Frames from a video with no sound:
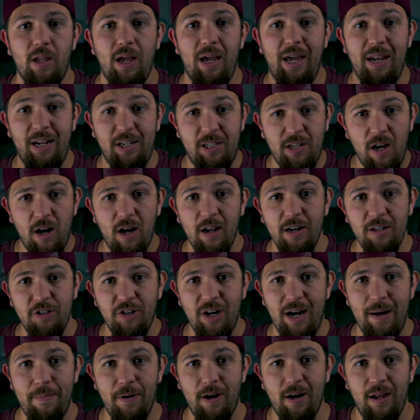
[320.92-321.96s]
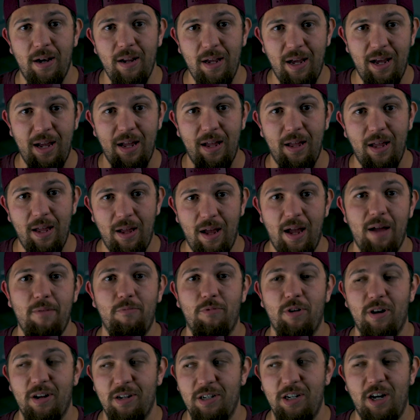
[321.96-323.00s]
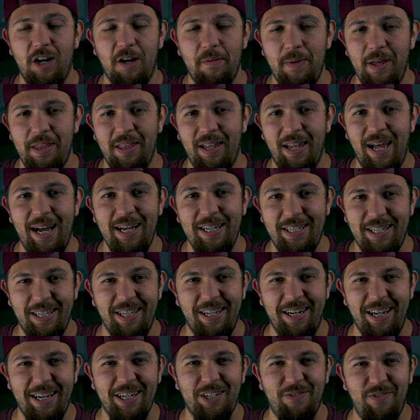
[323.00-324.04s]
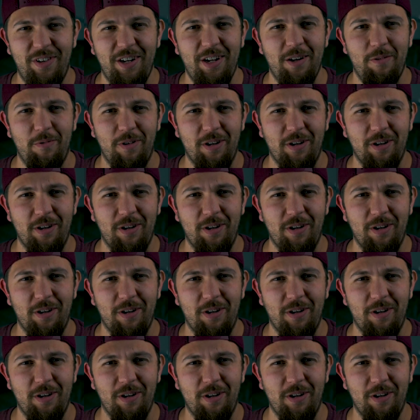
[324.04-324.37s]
And it's on a tripod. We're gonna talk about the lights in the next video.